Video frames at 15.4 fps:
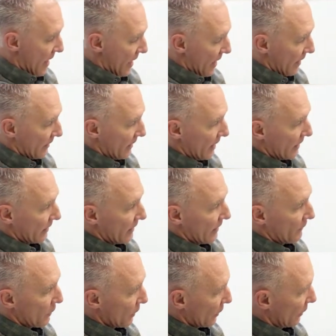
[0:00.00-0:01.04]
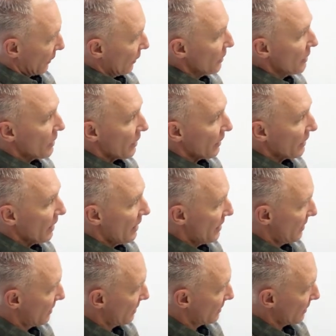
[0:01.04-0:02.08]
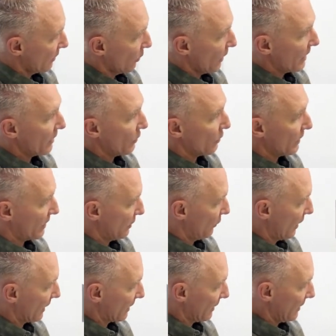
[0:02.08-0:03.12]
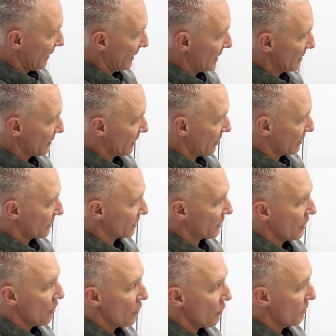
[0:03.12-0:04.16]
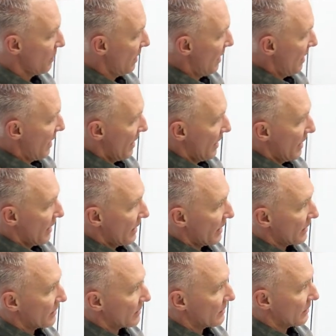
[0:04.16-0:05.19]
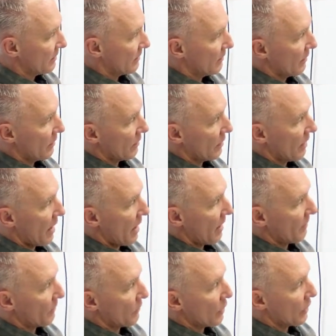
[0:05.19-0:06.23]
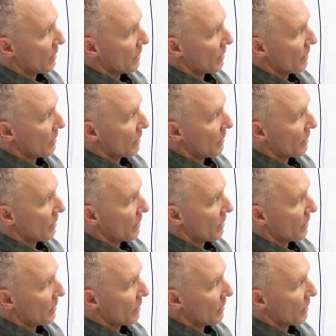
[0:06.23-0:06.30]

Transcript: And then if you can look, the way that we direct the ends of the scope is you